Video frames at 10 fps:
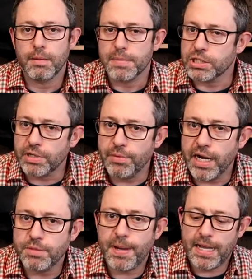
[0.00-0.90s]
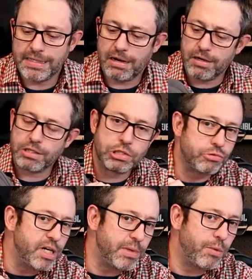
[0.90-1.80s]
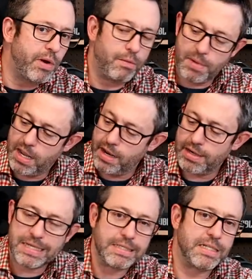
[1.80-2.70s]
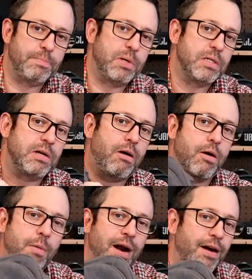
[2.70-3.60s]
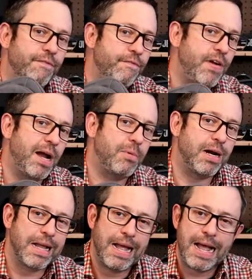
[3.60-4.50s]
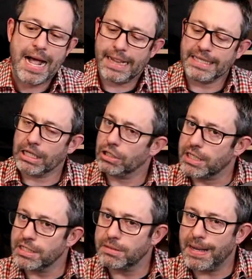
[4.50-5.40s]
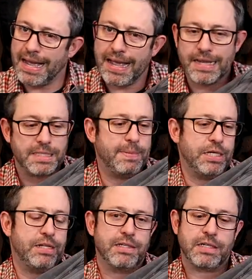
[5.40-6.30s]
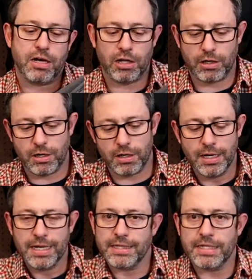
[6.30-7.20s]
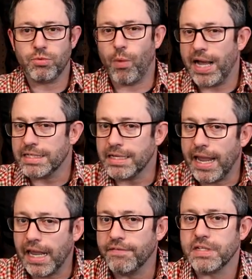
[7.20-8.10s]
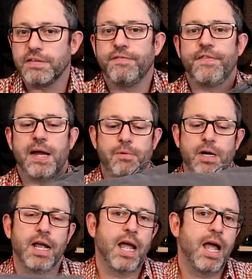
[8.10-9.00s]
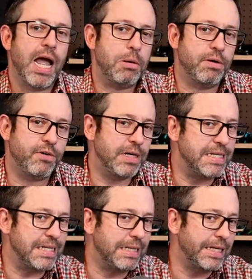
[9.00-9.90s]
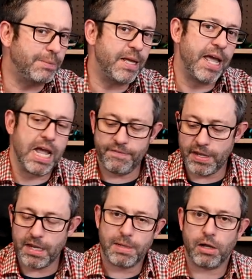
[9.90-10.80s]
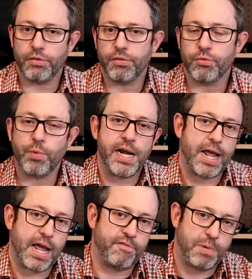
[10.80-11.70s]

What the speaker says: Mystery Ranch bags are extremely well made, zippers, hardware, fabric. I like the look in this bag, especially this color, this waxed canvas fabric. However, it is a little bit heavy, about 3.5